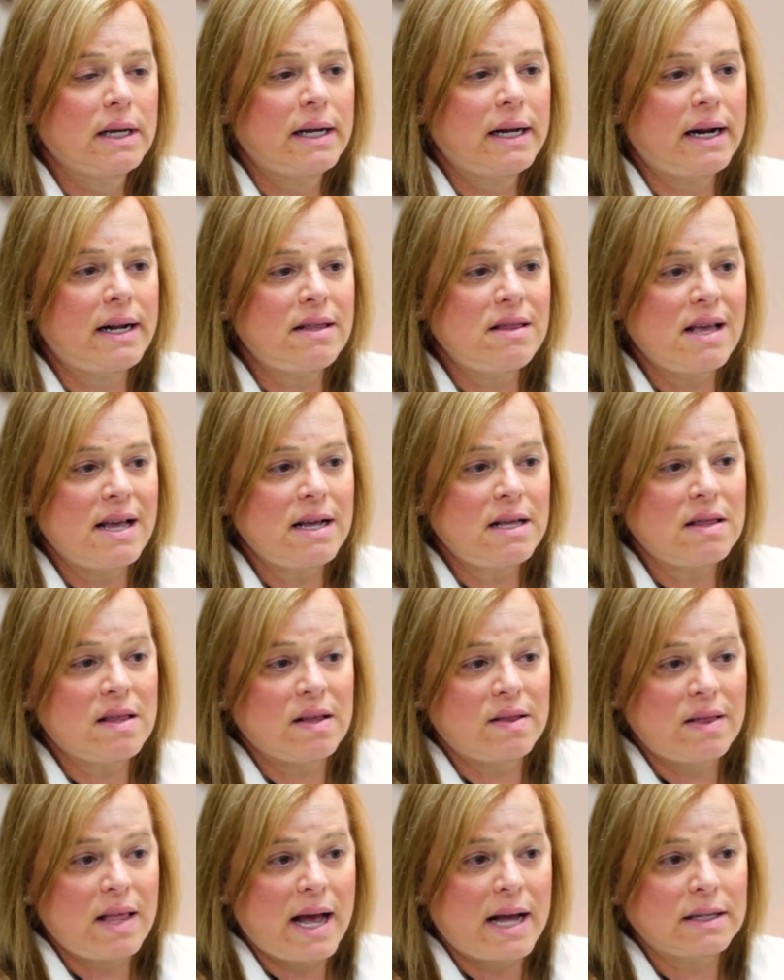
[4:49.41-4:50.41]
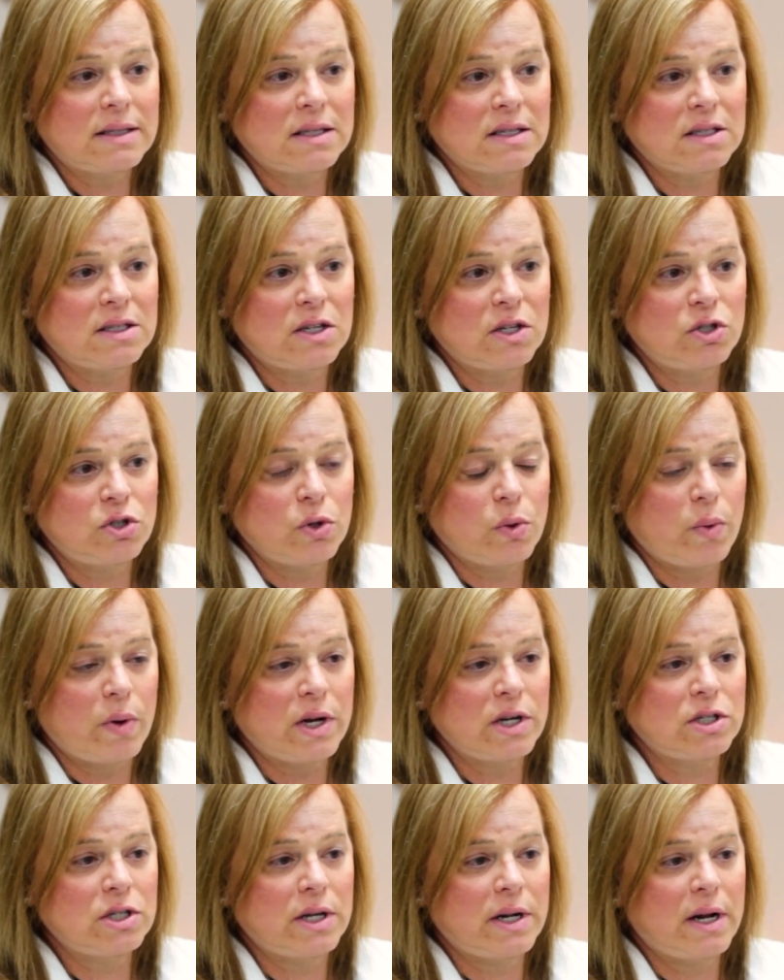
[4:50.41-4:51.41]
And I think that that's a
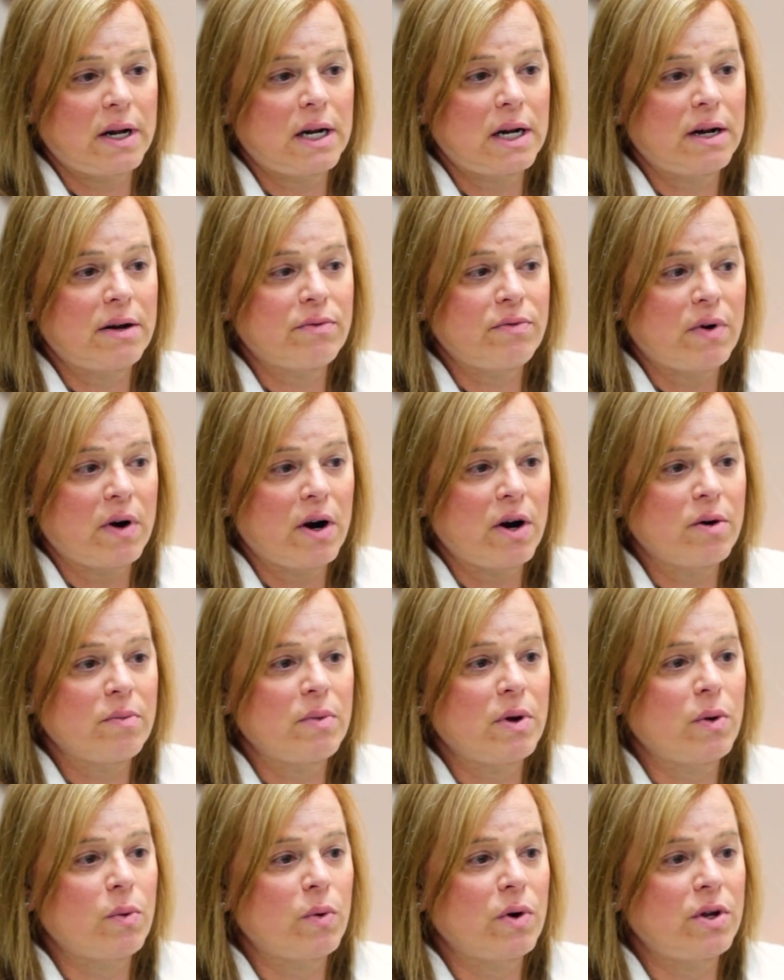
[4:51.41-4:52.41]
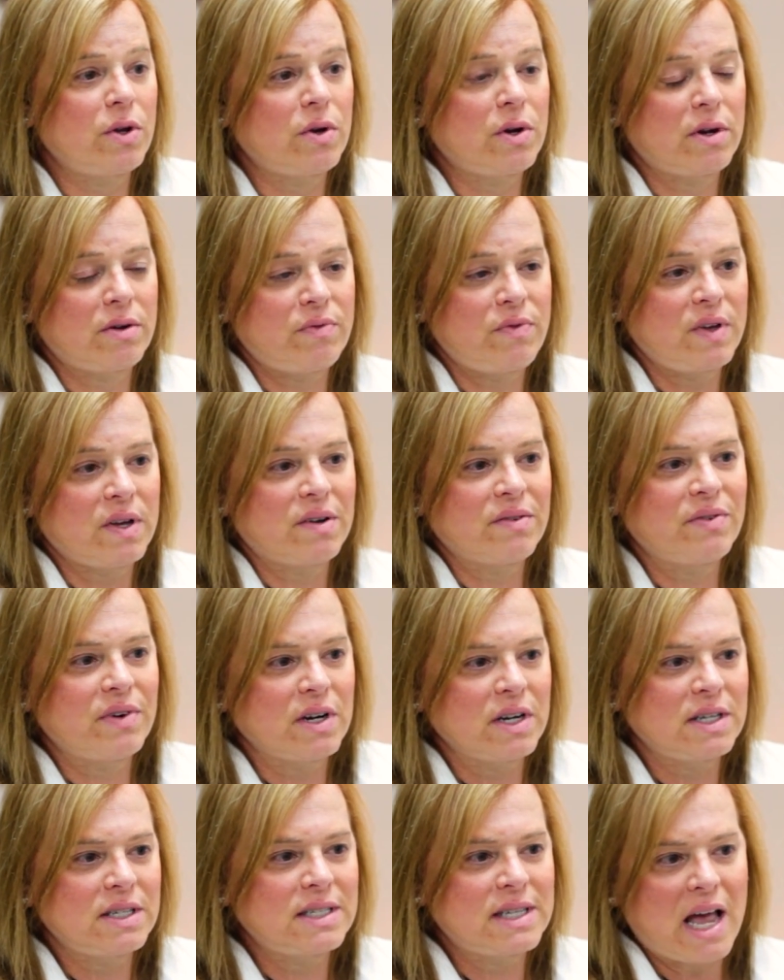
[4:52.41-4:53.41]
situation and an environment where you can feel
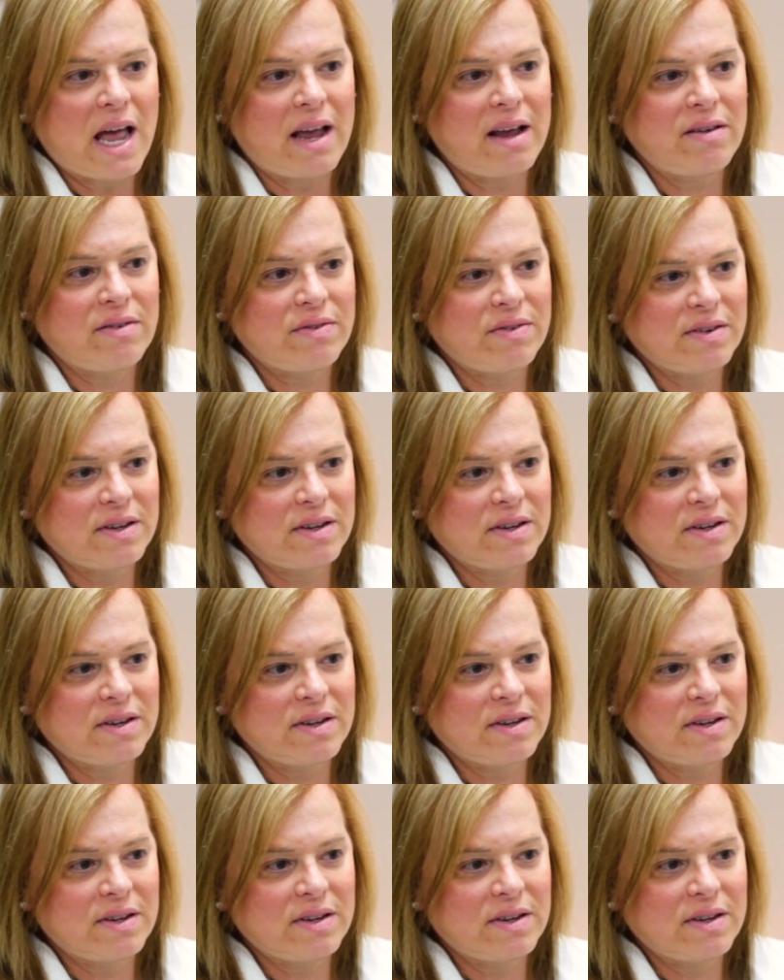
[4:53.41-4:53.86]
very safe.